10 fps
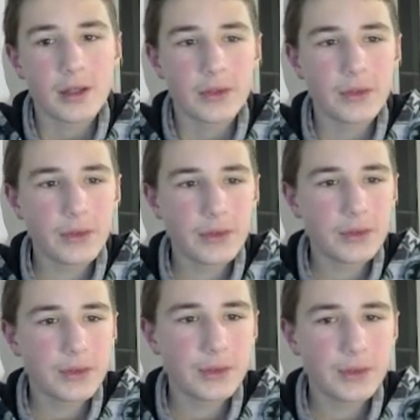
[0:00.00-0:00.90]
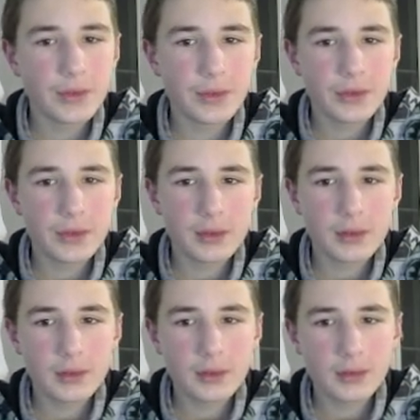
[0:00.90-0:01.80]

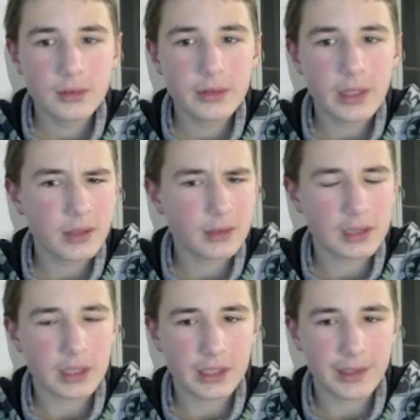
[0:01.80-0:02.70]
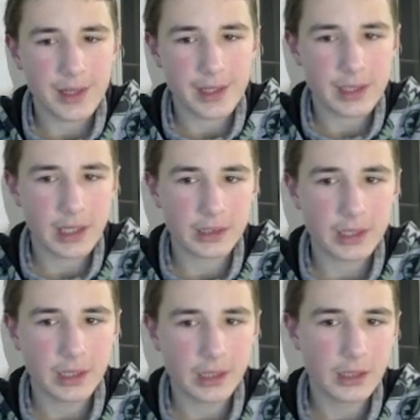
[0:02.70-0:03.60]
That looks like a nice
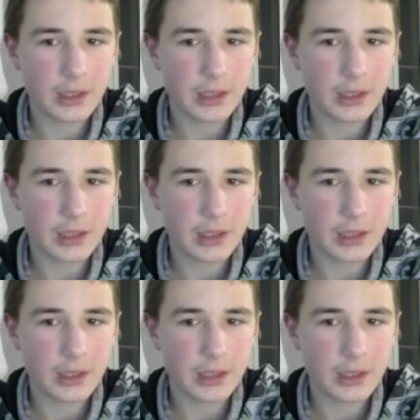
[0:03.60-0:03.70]
tactic.